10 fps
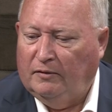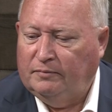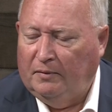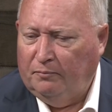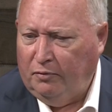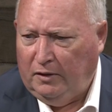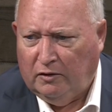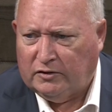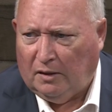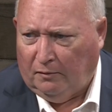been a pretty
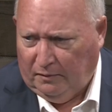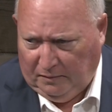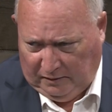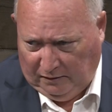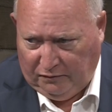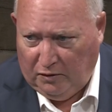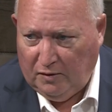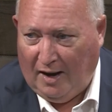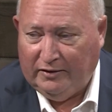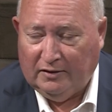good summer. There's been a few
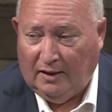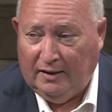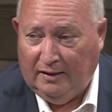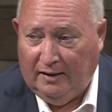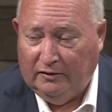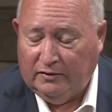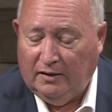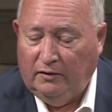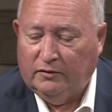isolated incidents,